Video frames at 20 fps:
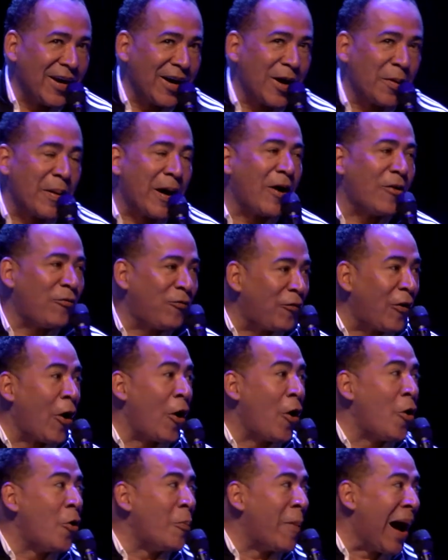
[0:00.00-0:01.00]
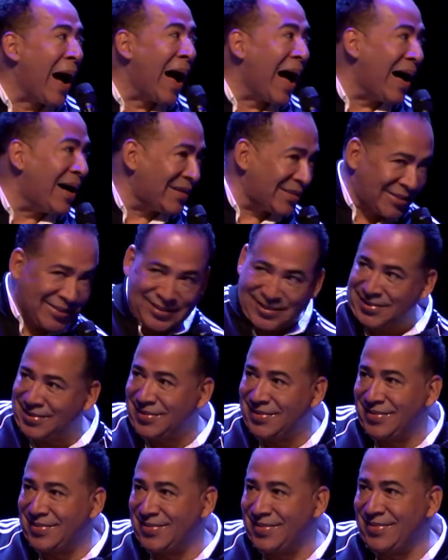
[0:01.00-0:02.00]
about four miles.
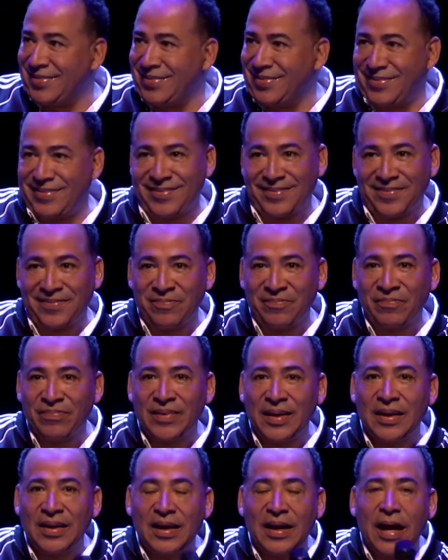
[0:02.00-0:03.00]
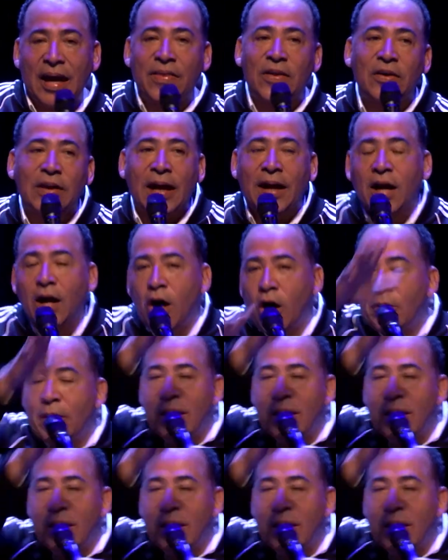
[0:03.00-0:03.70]
And they're like, oh